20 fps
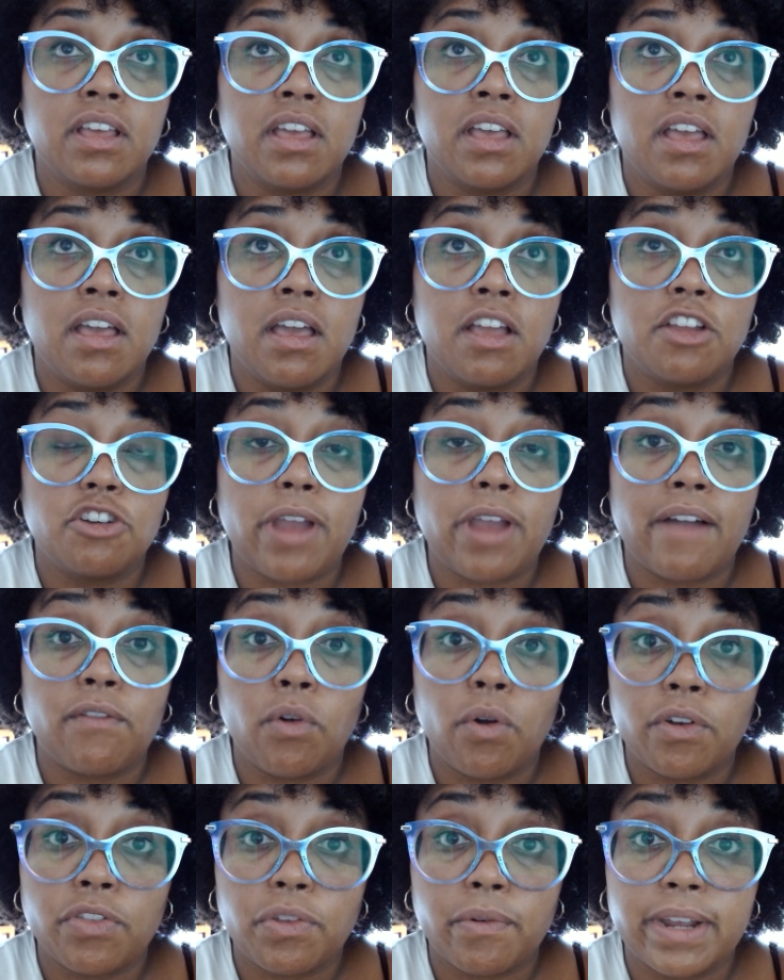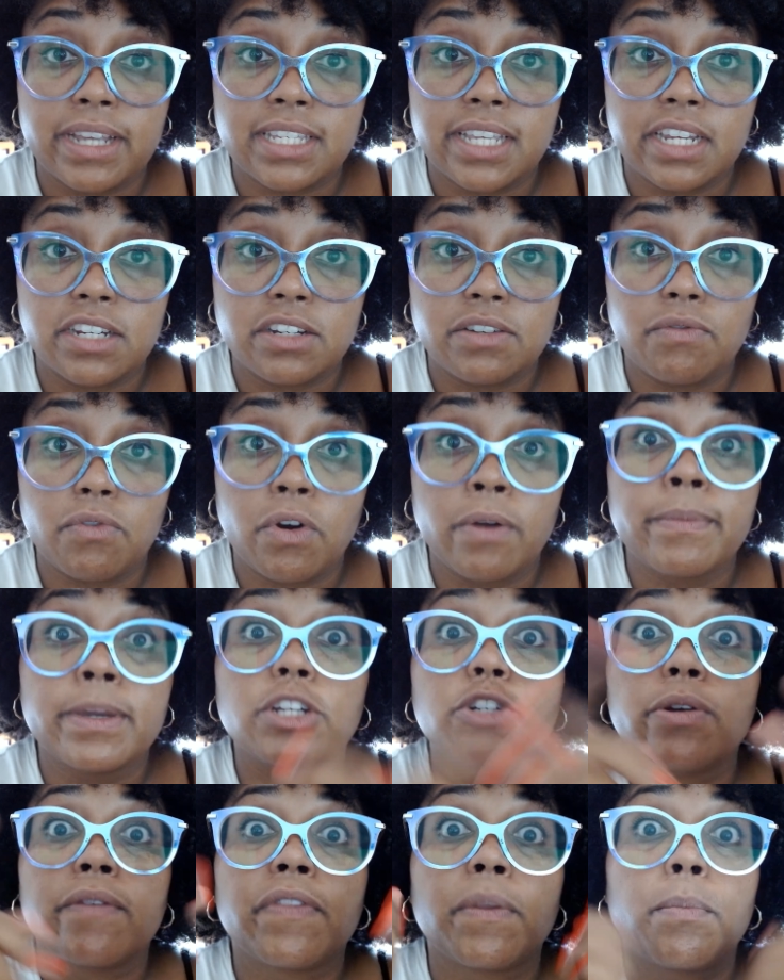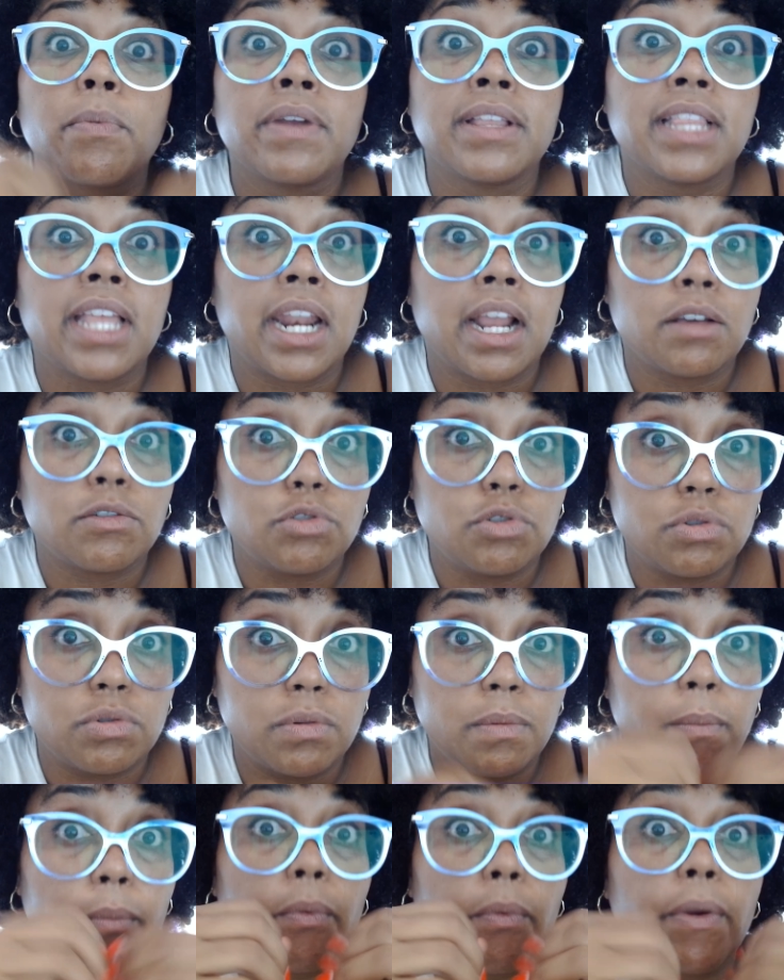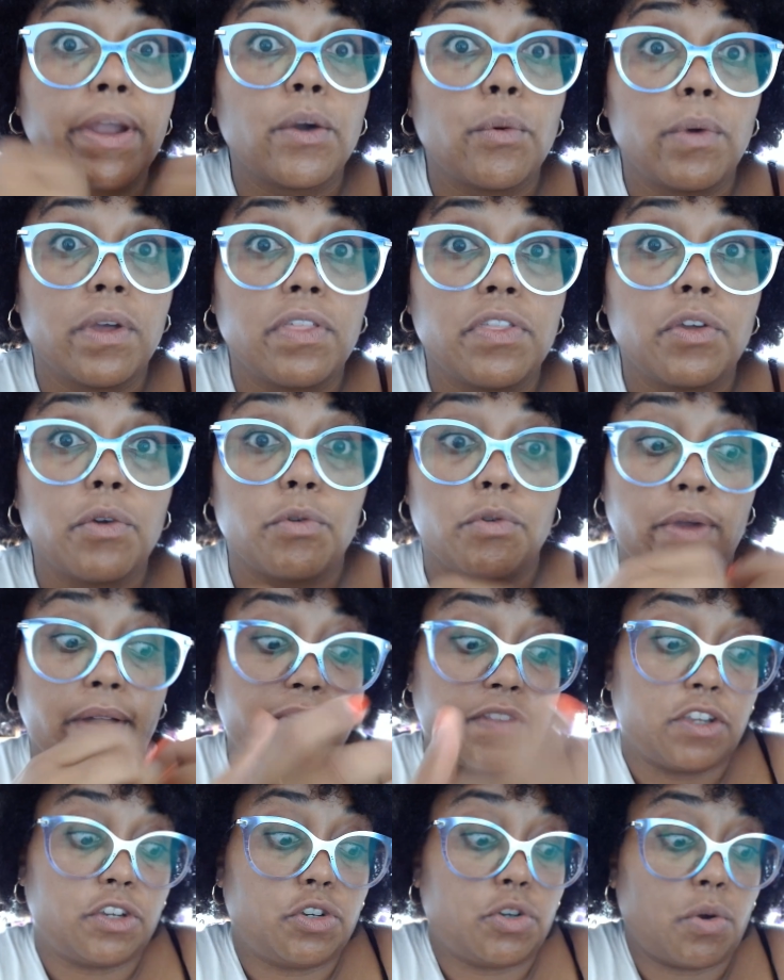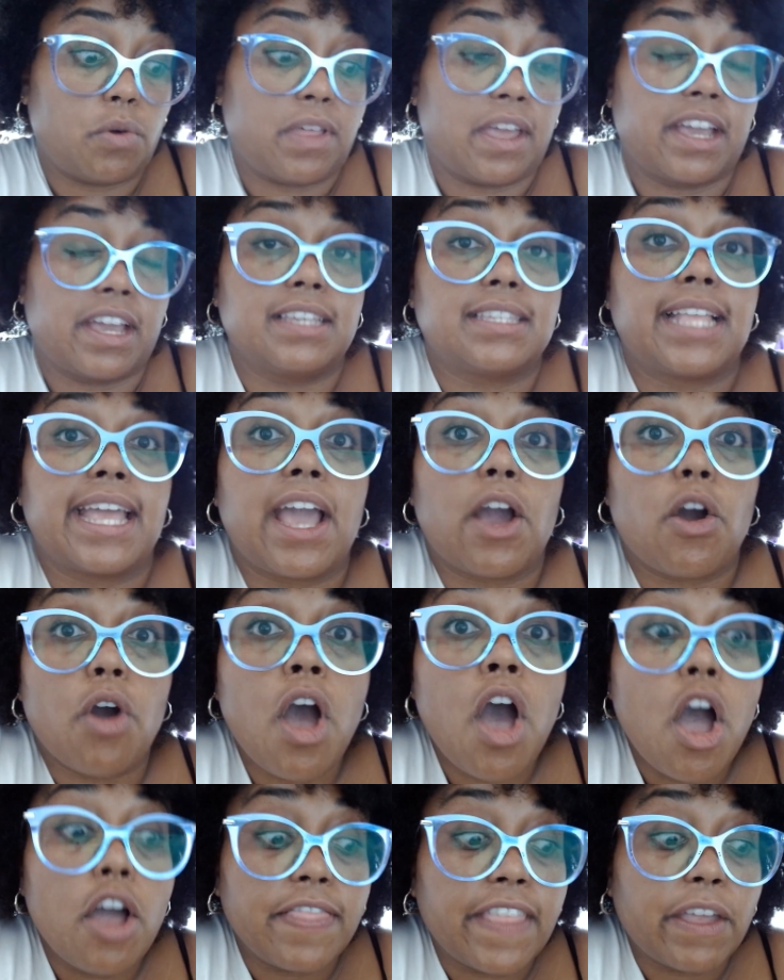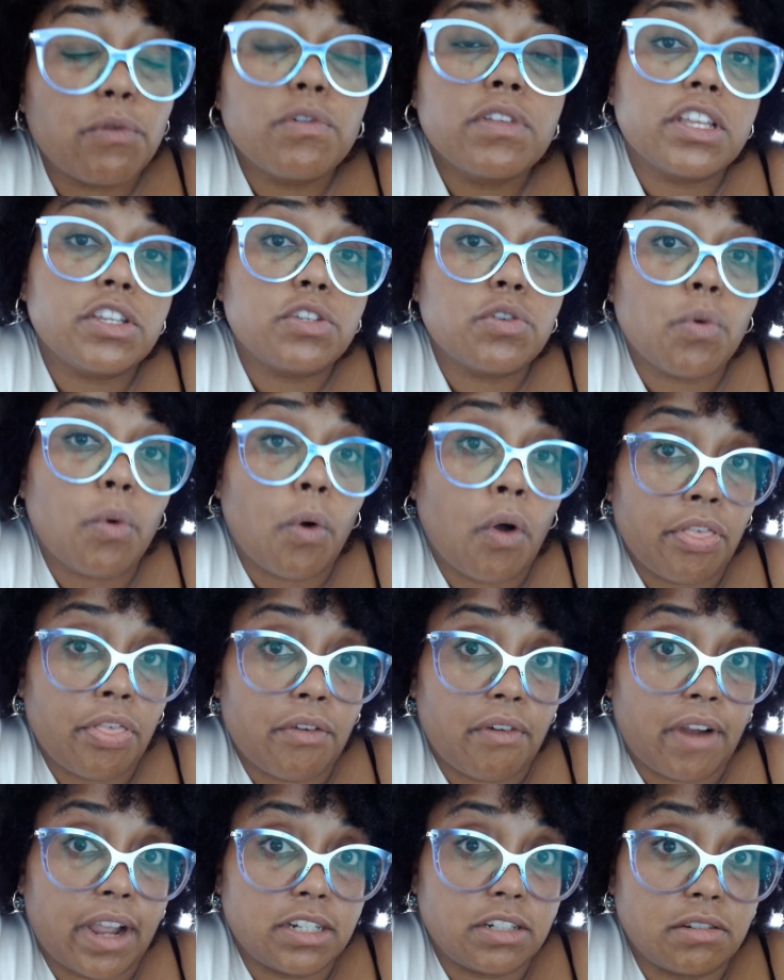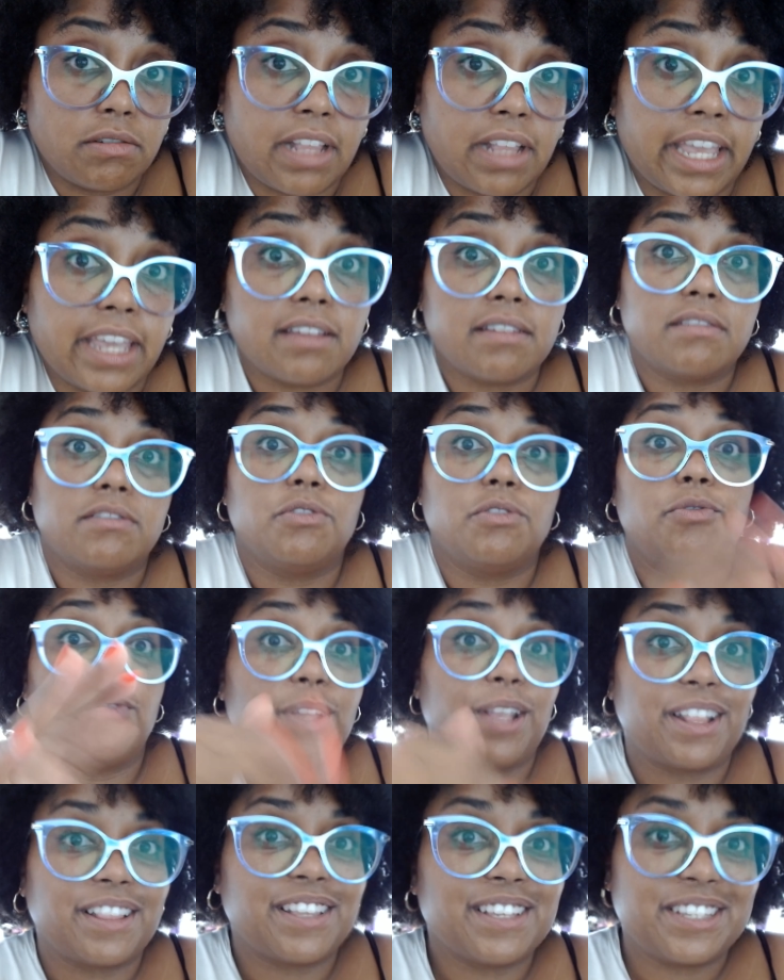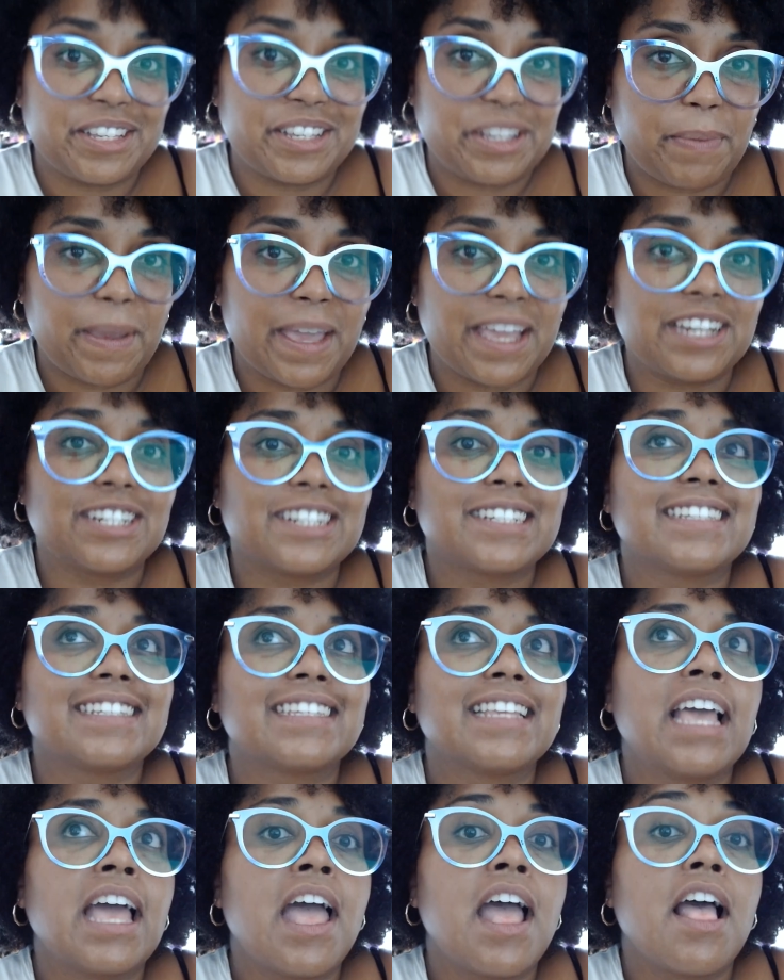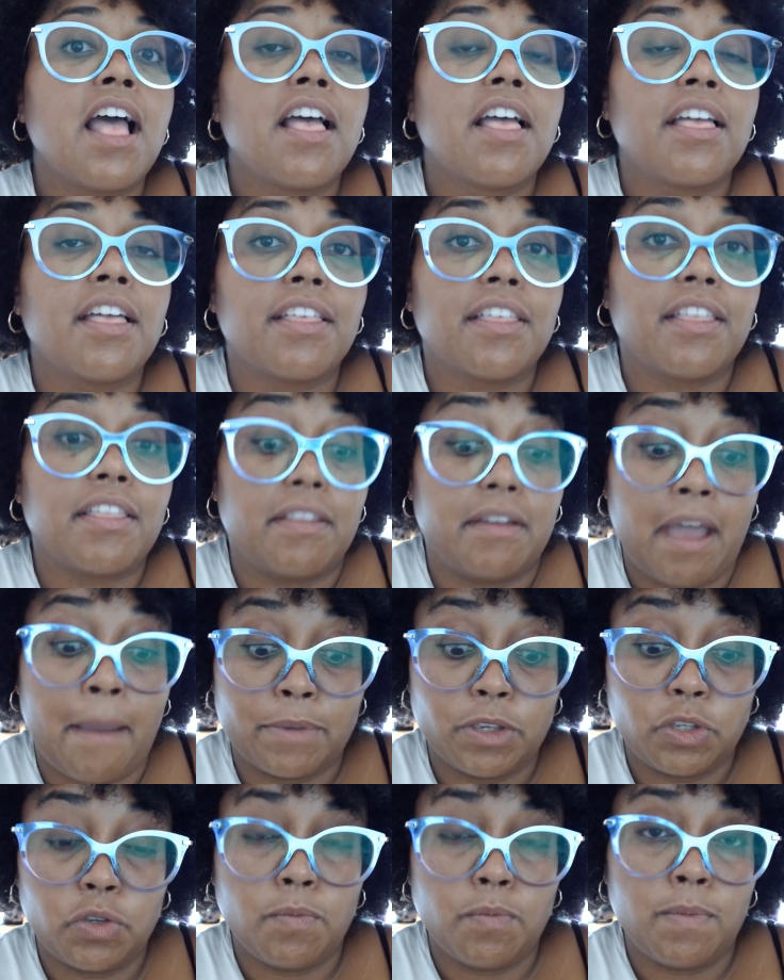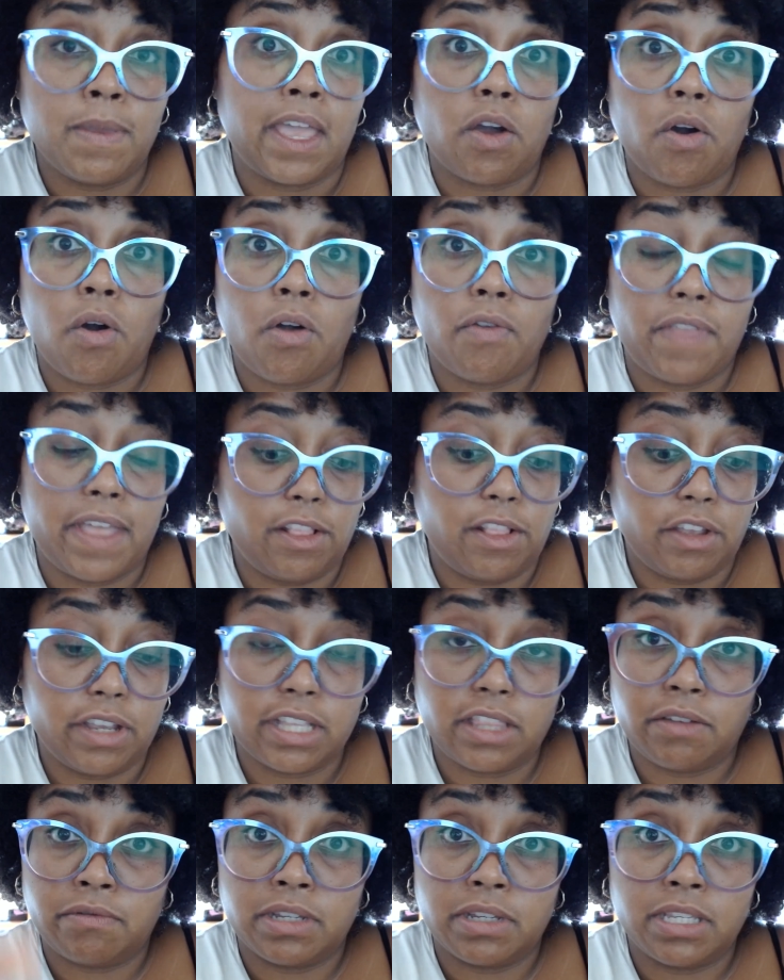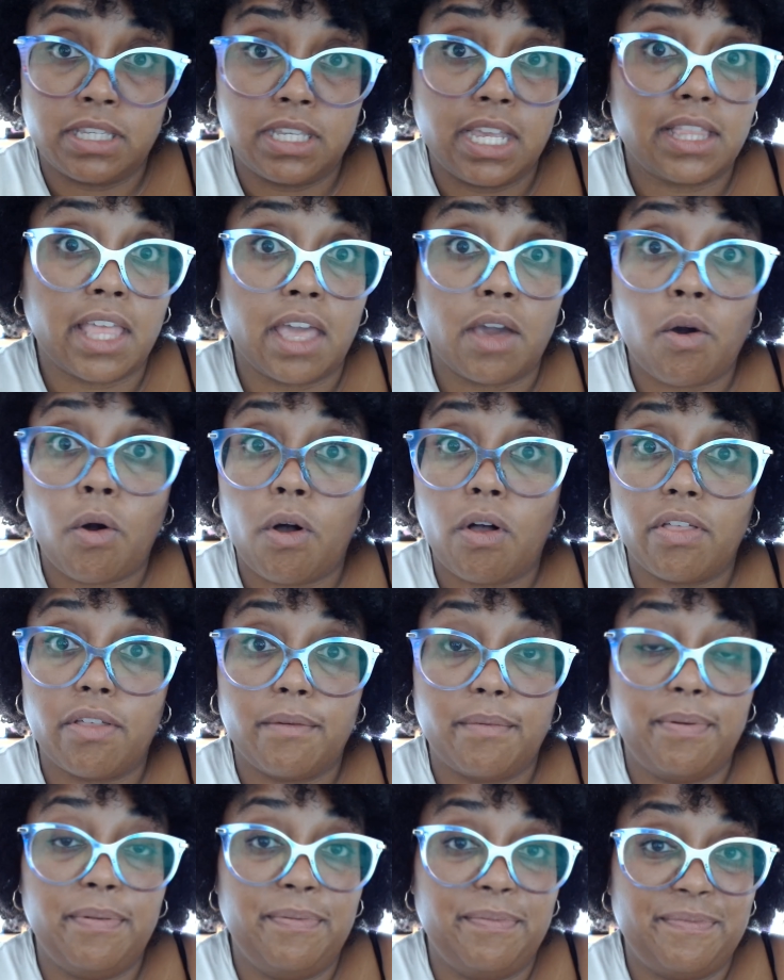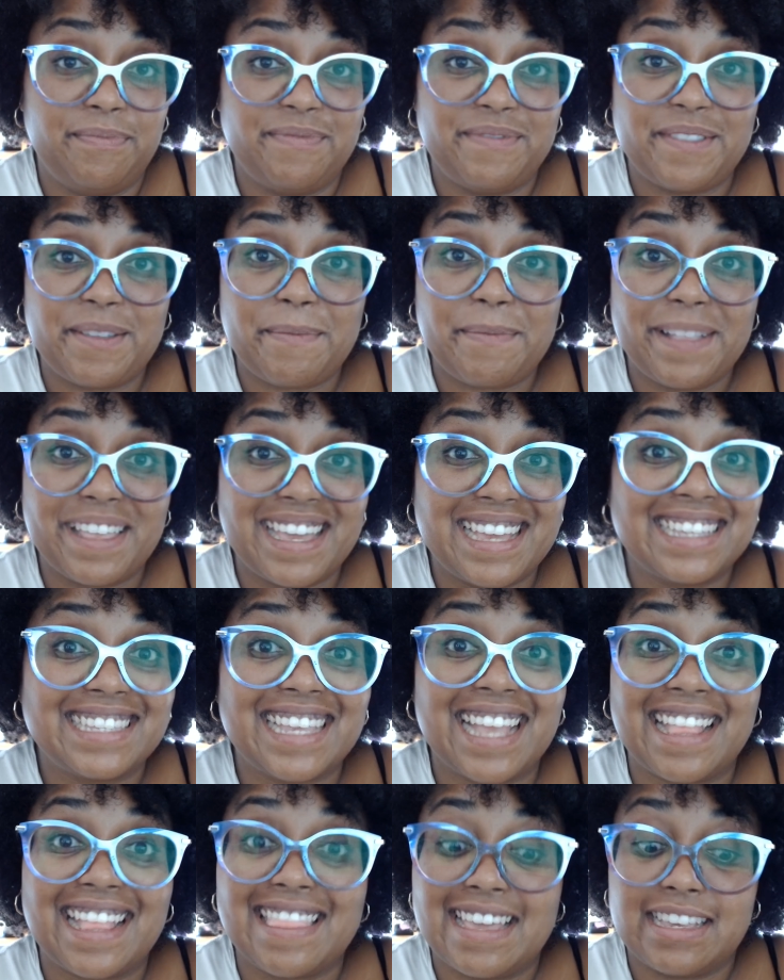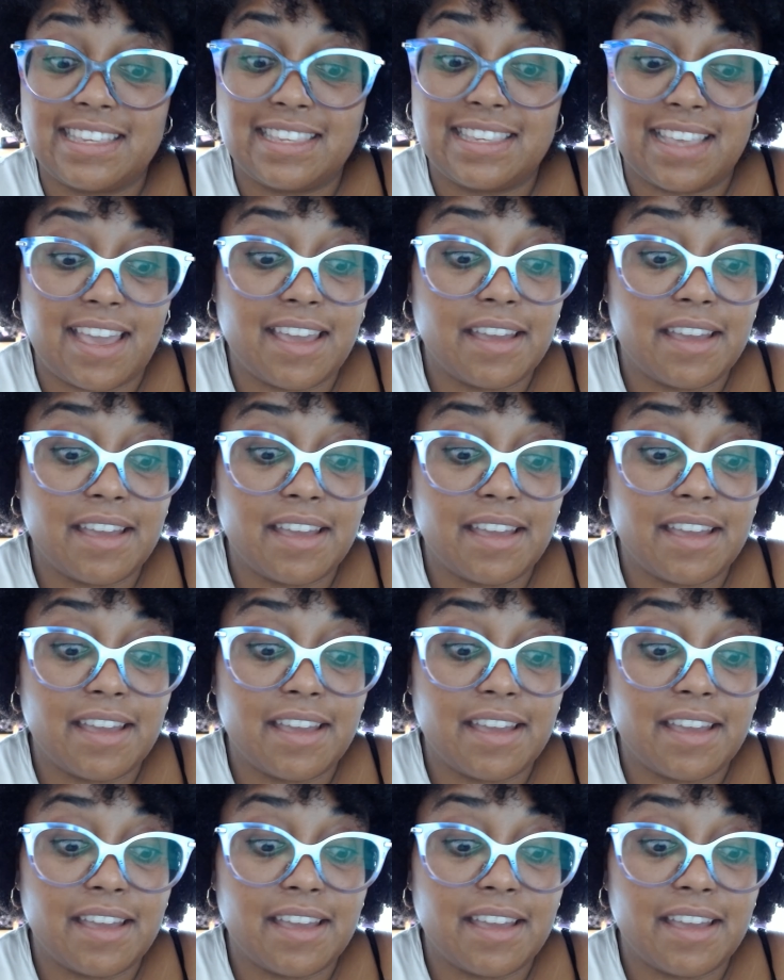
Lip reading: travel authorization form because you have to print that out too. Bring it with you. You have to show that because they really do authorize you. Like you fill out the 6 pages. I'm assuming they look at the receipt, they call the place, and they say,